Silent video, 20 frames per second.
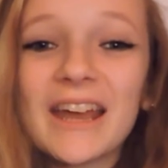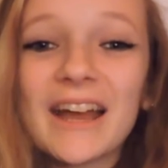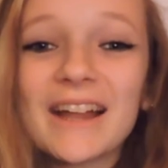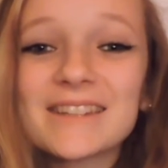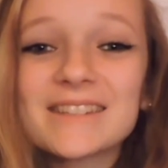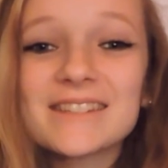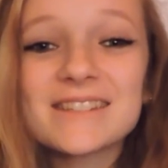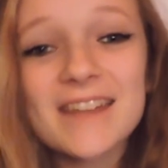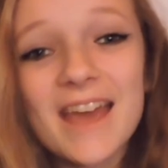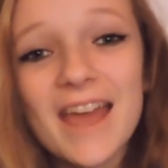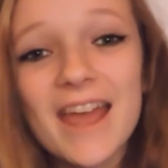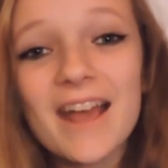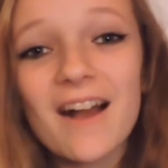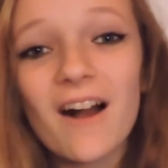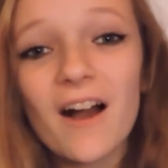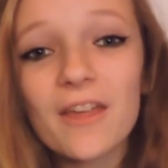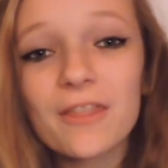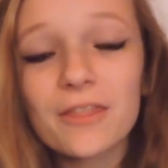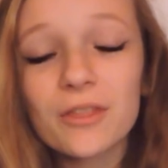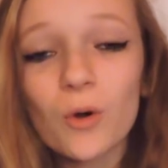and today
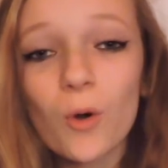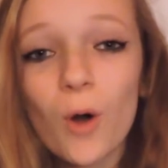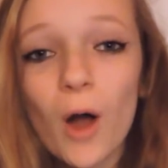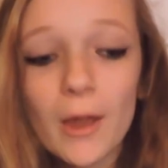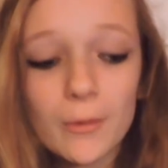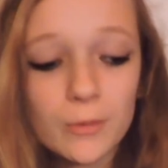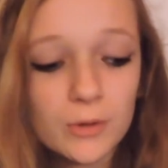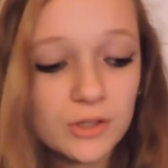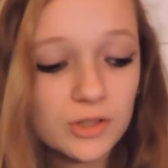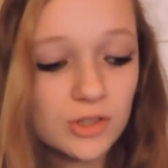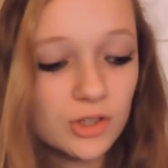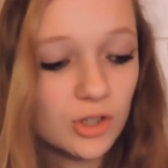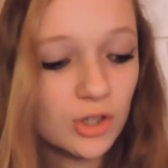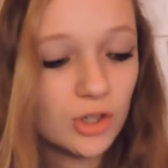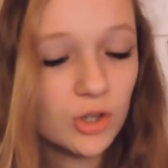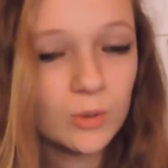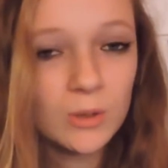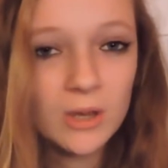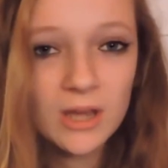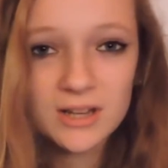I thought I would
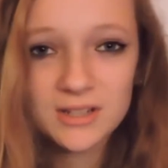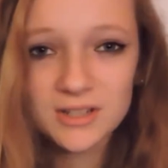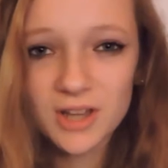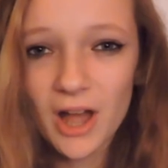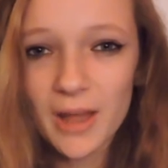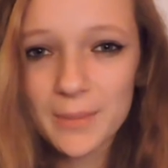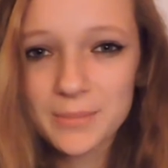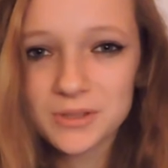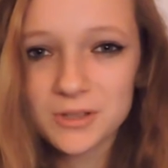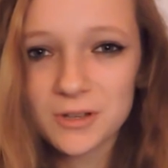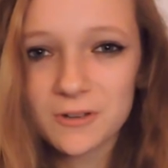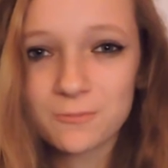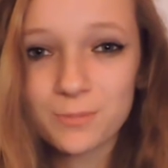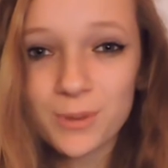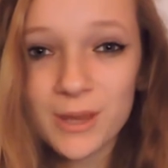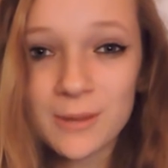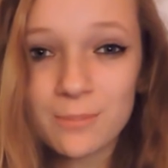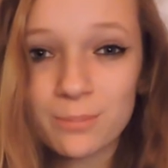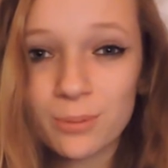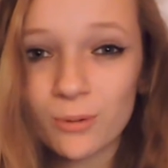do types of
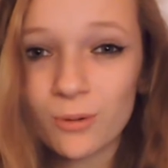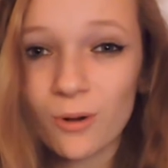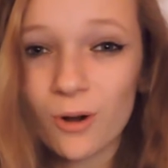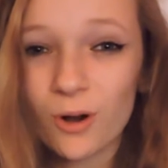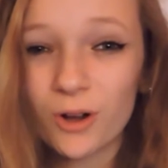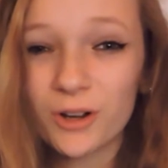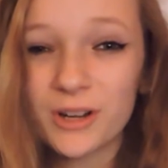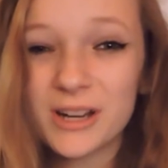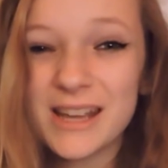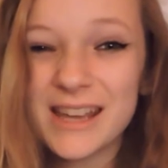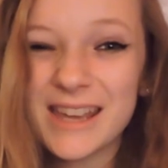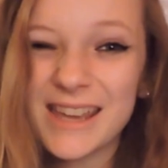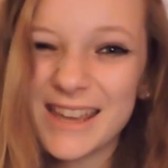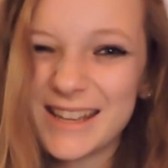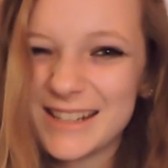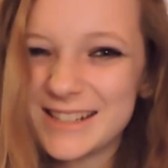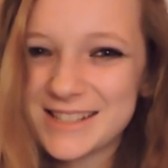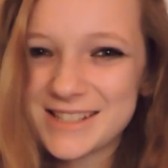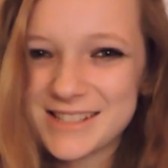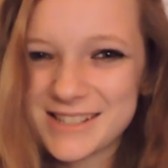people on
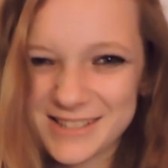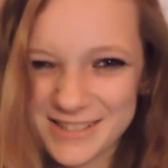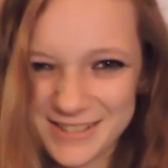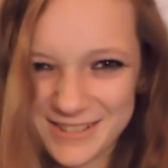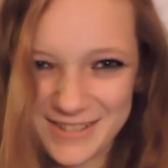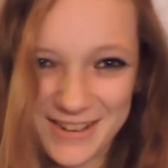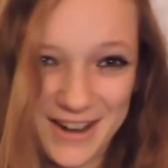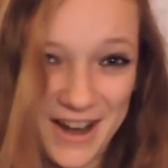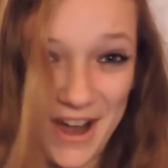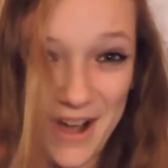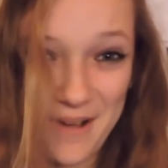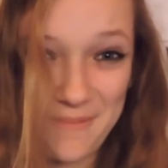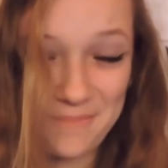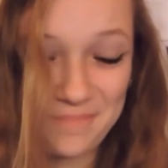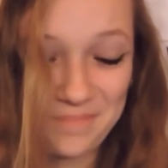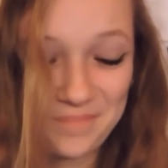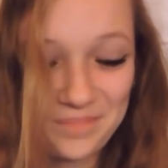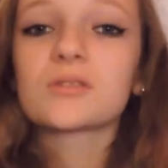Instagram.